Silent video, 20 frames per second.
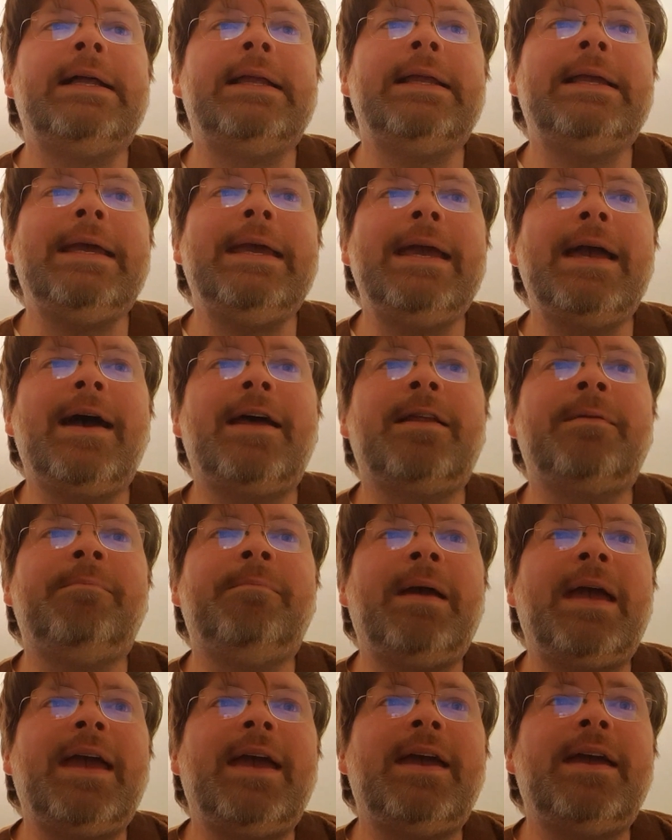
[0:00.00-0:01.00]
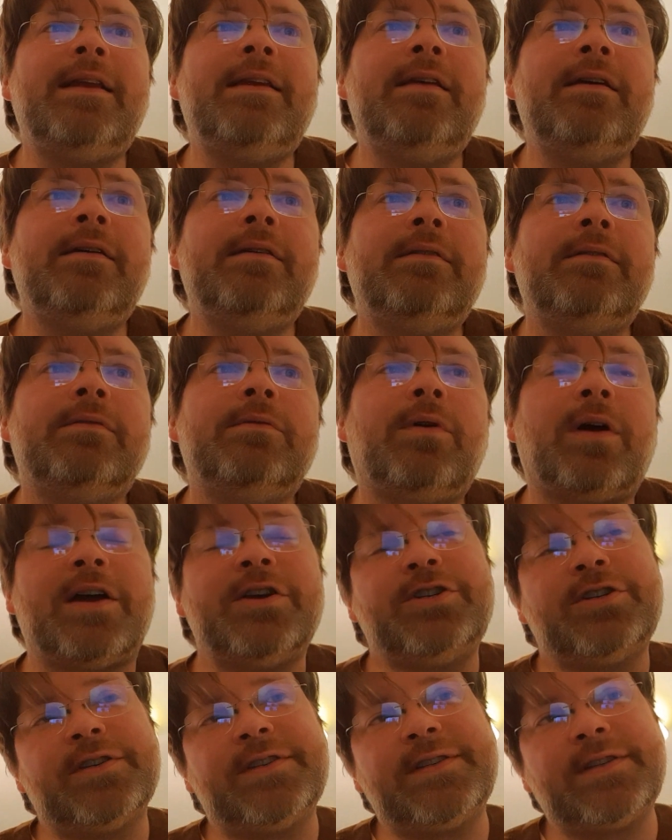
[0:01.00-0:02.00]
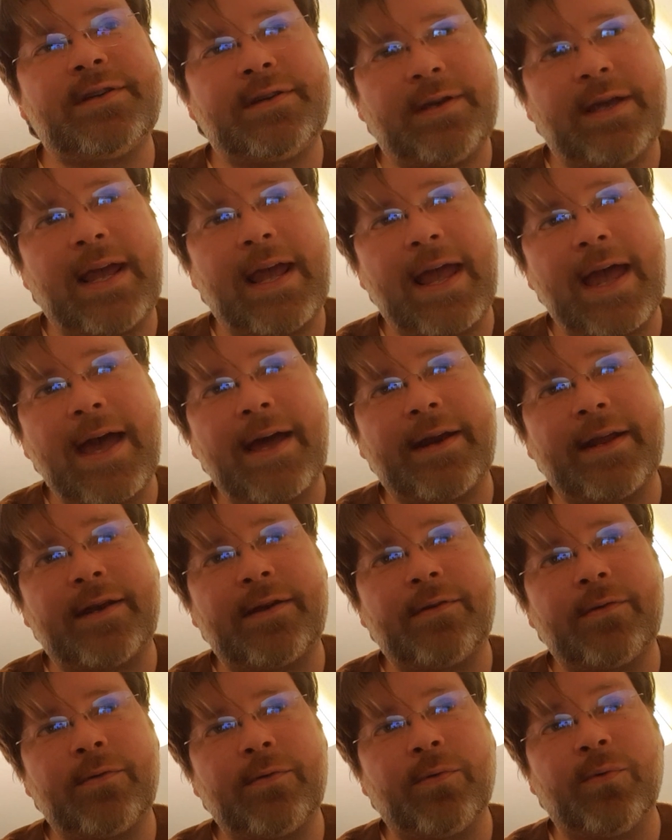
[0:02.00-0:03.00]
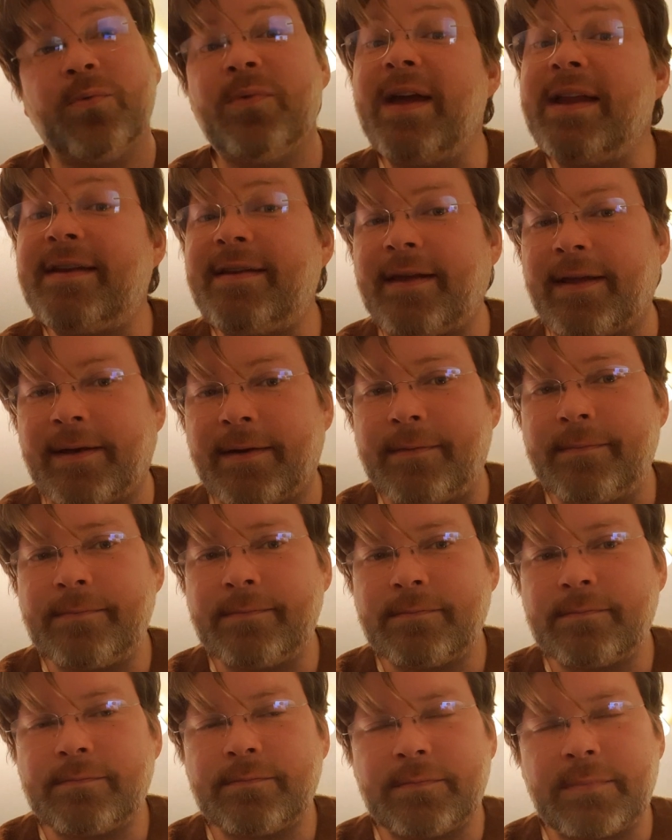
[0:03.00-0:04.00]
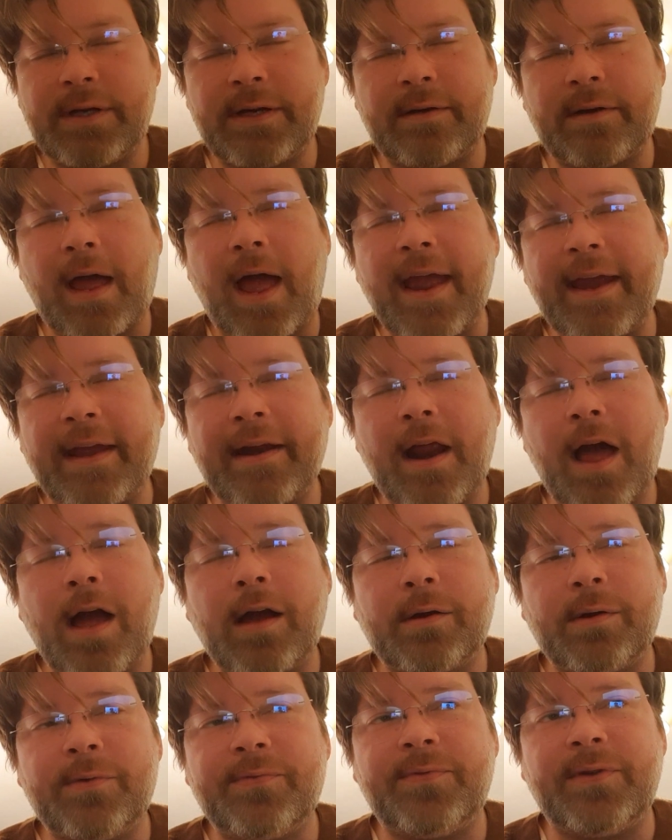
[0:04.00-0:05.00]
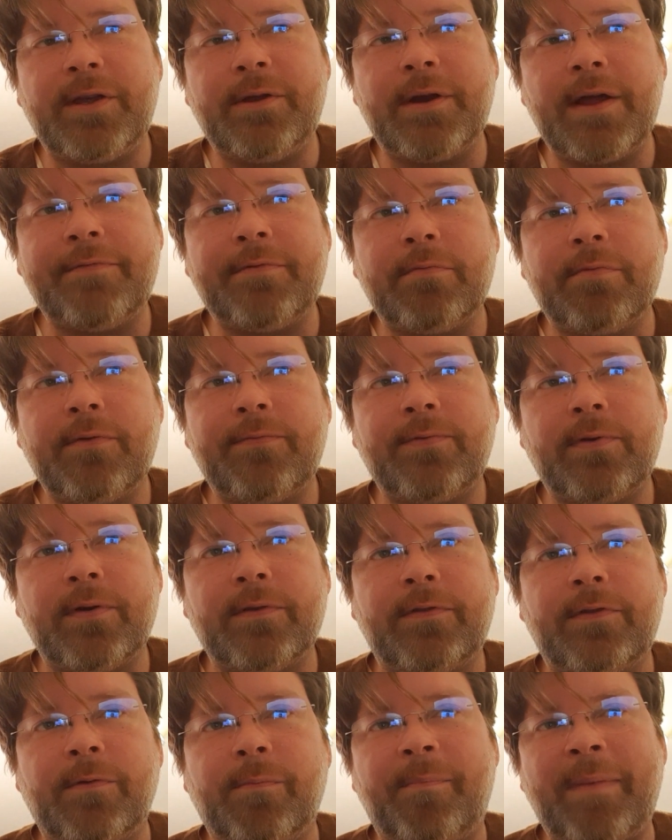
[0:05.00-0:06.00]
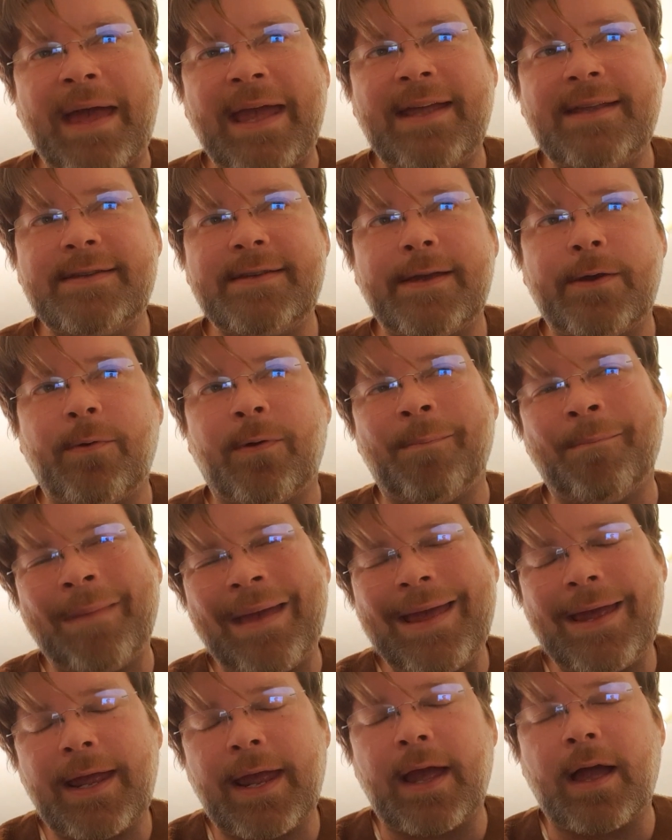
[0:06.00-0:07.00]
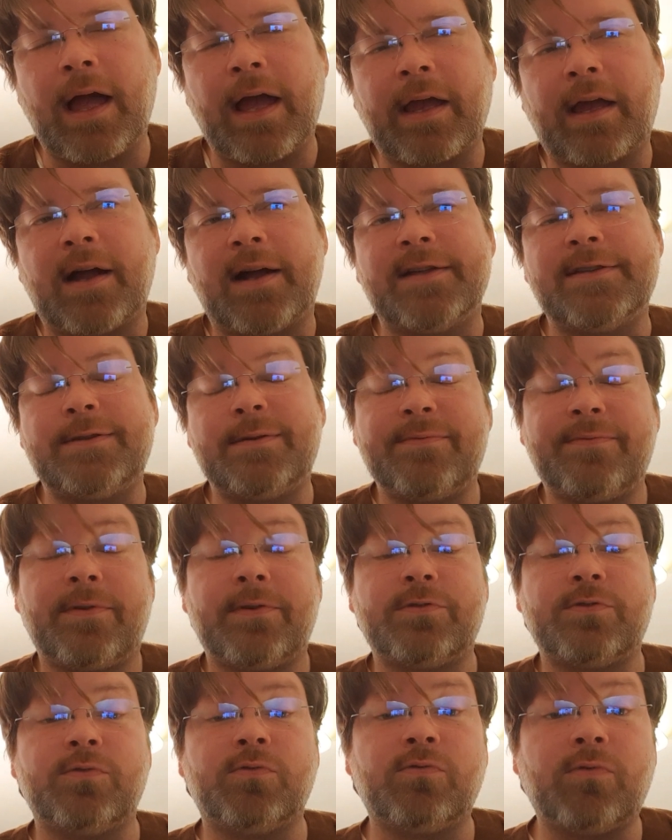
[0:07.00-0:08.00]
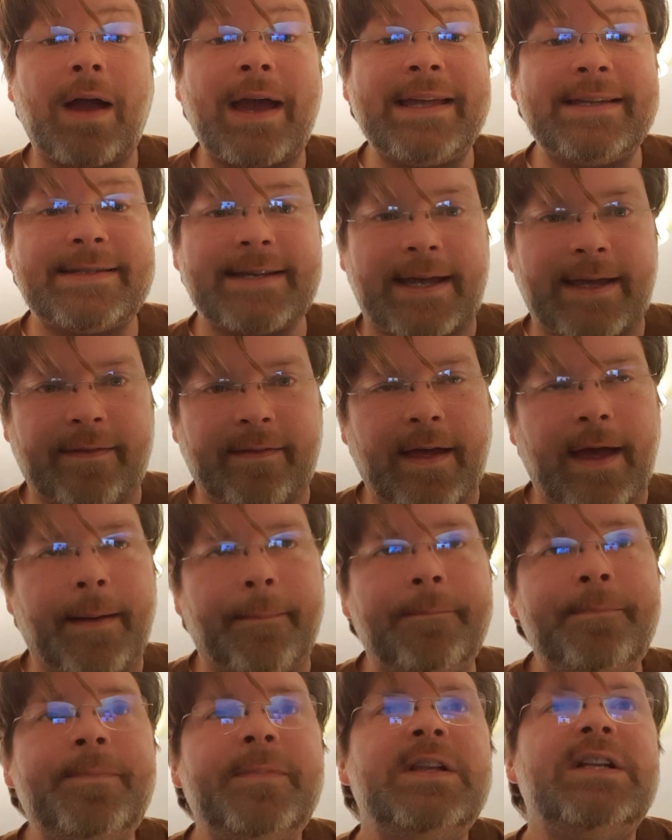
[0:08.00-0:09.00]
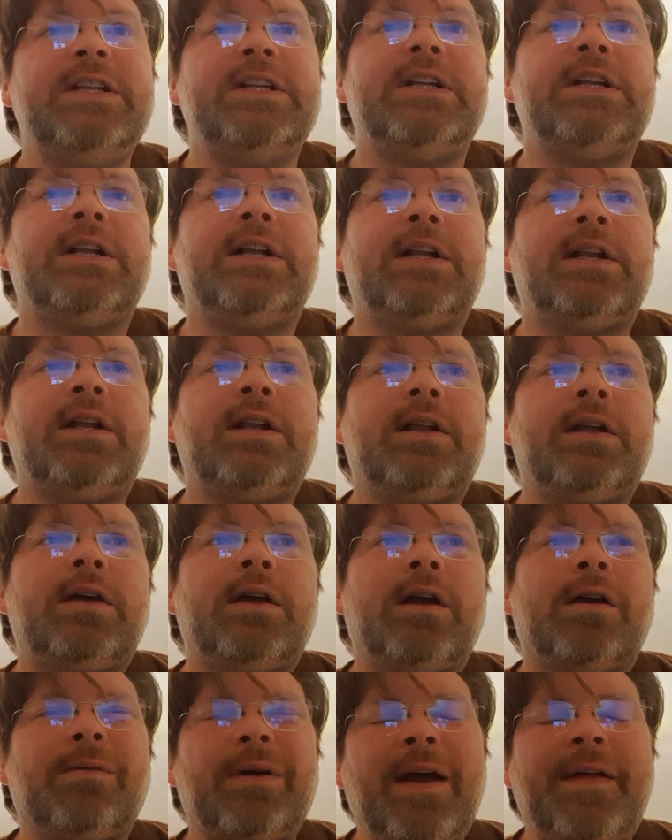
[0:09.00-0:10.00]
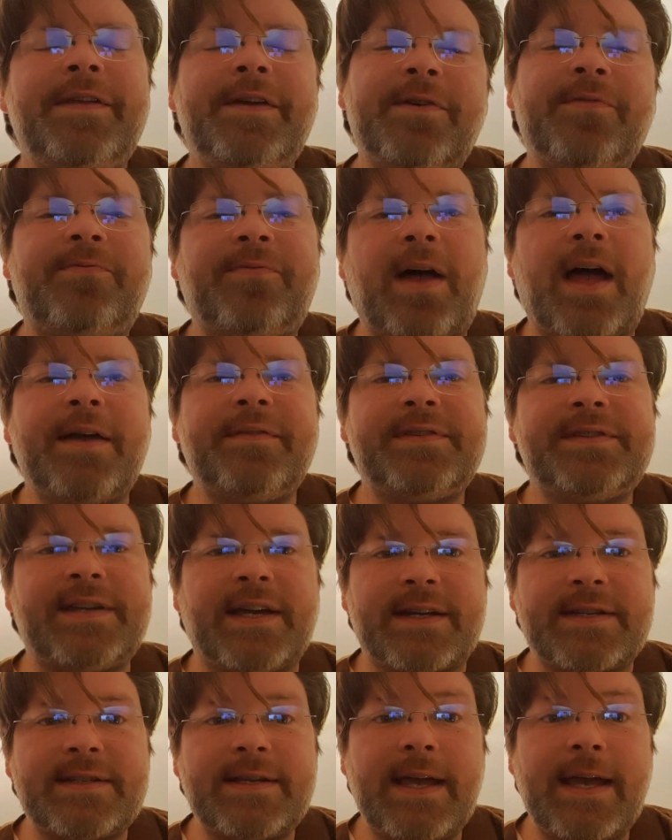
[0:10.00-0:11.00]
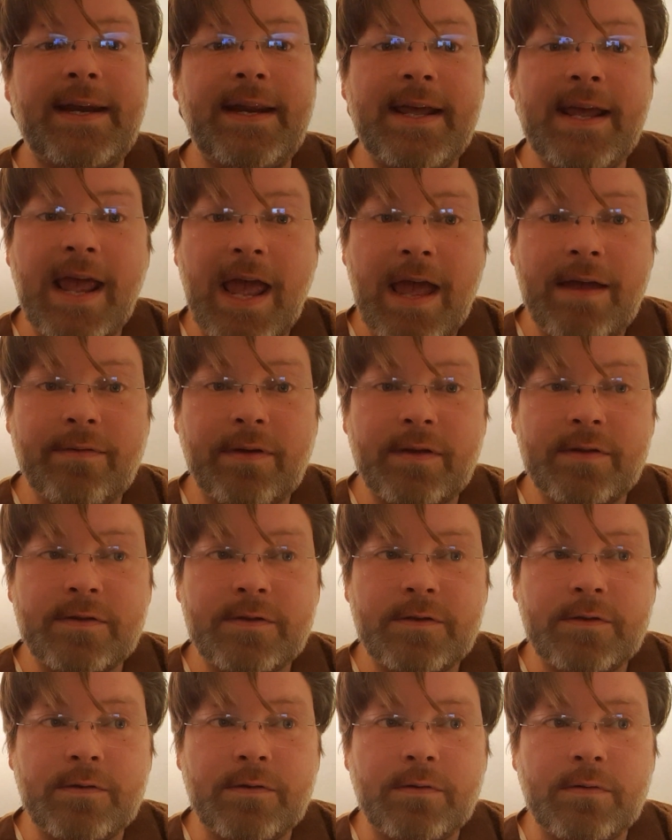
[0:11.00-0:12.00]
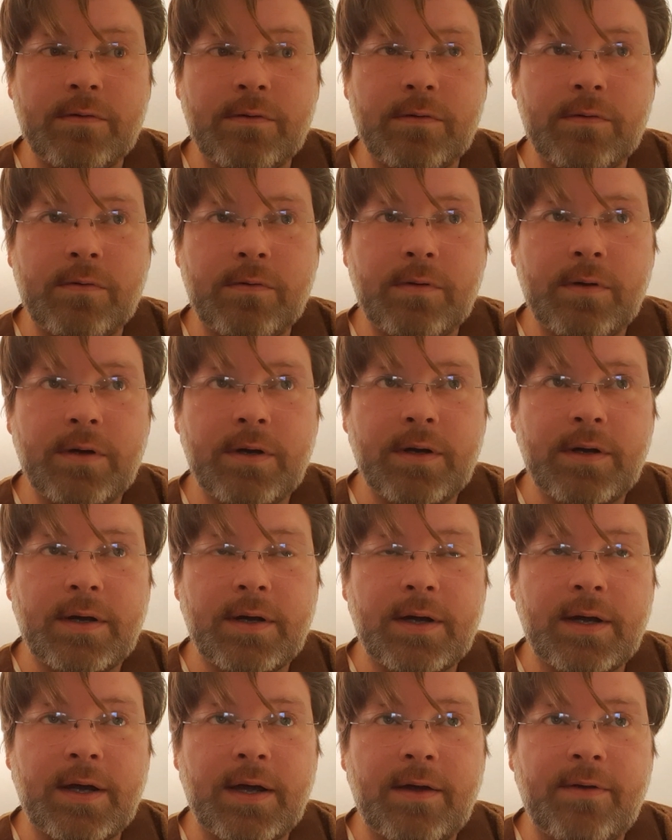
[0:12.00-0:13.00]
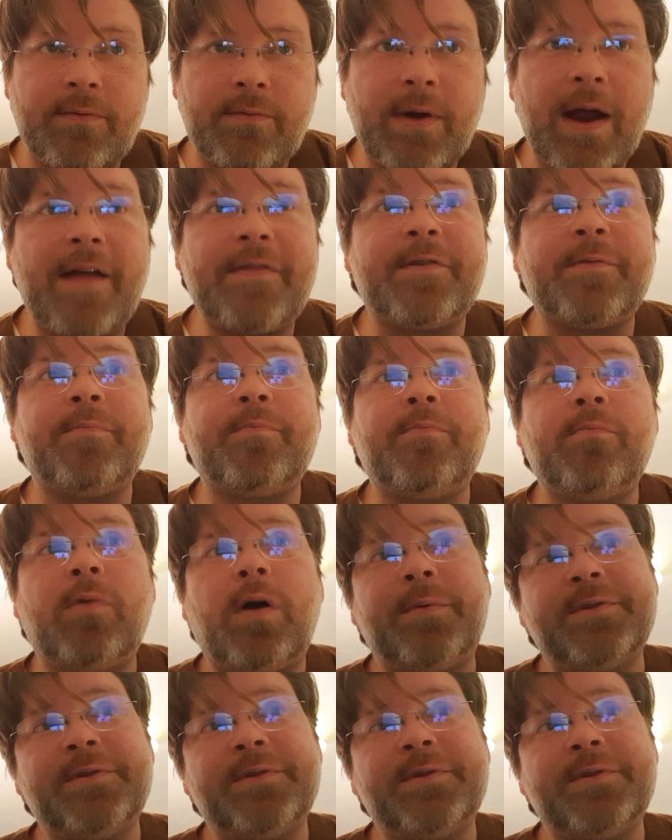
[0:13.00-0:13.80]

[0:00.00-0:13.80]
He had it made, or I should say he had it written. In iconography, you never refer to painting or making icons, you refer to writing them, around the year 560, and he gave it to what